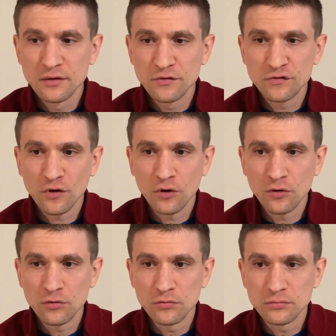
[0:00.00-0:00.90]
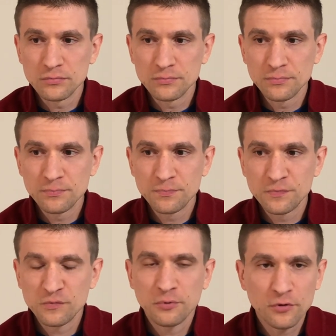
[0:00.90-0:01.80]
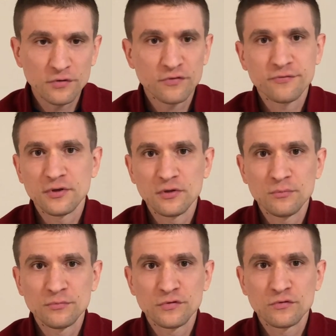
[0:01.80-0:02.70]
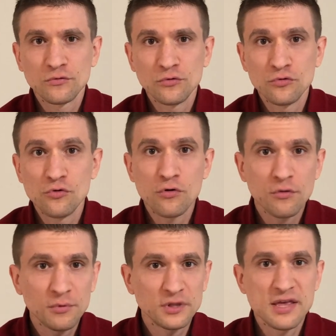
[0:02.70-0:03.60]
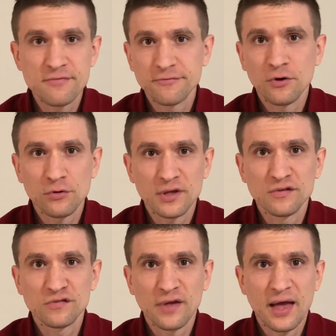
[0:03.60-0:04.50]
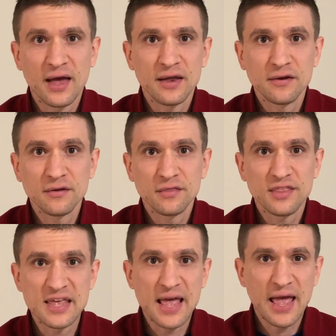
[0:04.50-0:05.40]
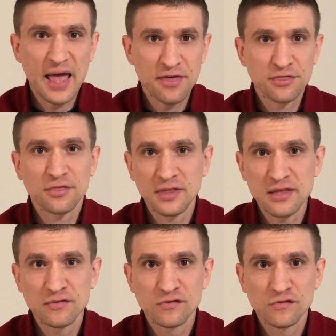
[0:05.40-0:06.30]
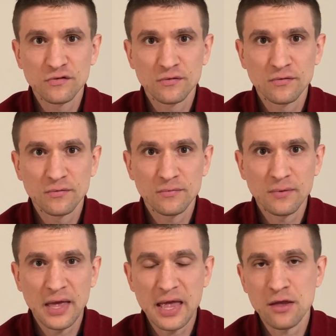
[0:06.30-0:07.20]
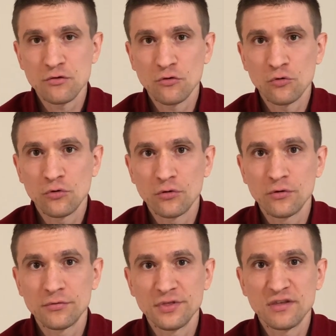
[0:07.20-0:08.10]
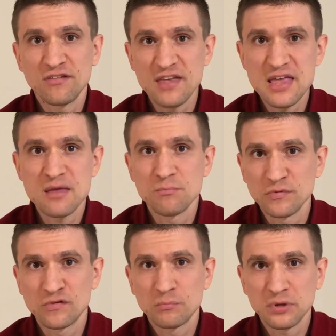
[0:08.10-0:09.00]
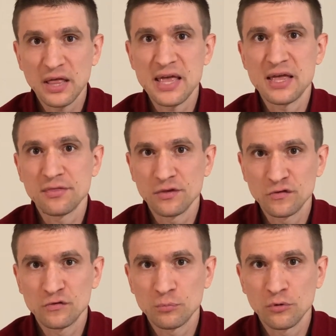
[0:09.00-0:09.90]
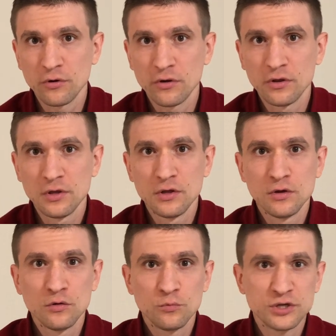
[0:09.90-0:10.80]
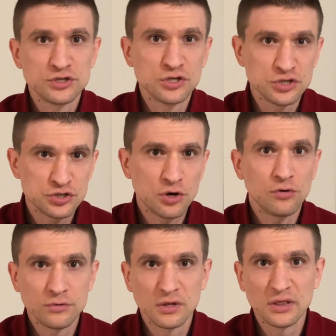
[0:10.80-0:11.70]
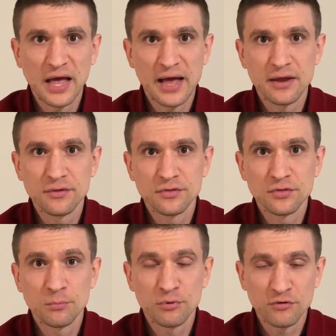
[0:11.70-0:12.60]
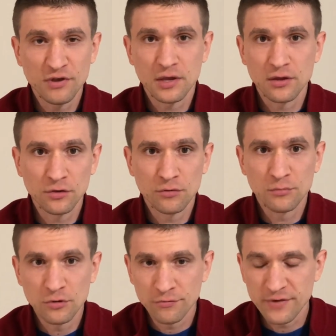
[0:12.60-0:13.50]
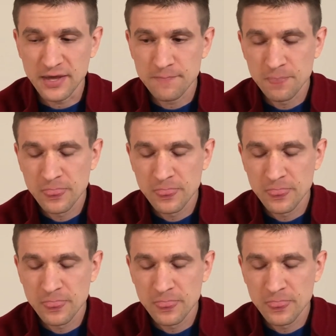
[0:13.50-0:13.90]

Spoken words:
So sports films normally focus on the athletes and or the teams playing the sport, which is shown a lot in the particular movie.